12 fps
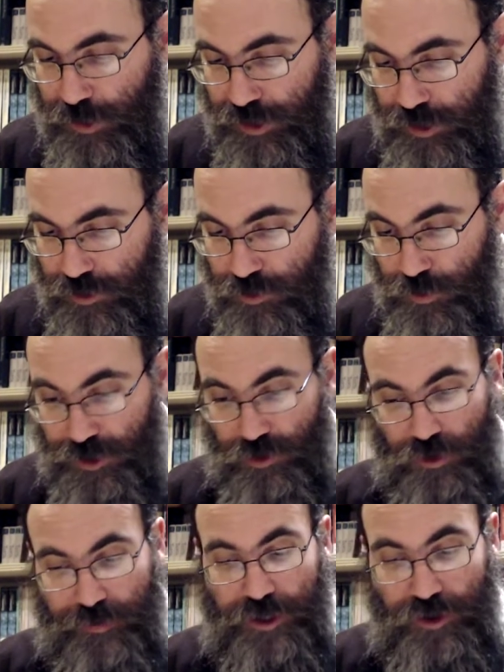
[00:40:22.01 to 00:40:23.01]
Bia. We're
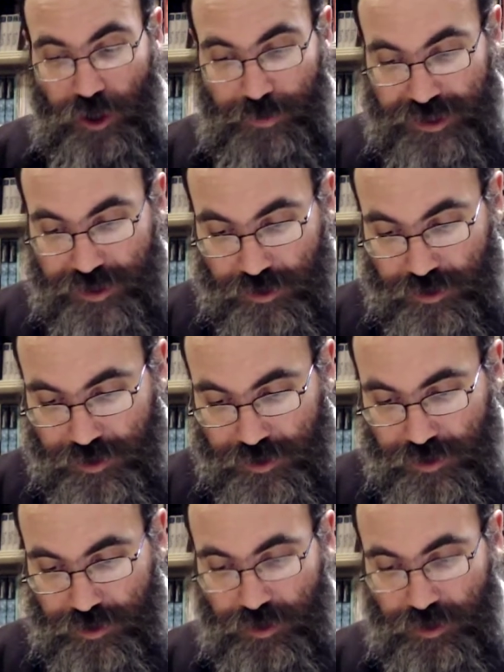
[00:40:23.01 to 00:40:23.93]
still talking about Eilam Atzilus.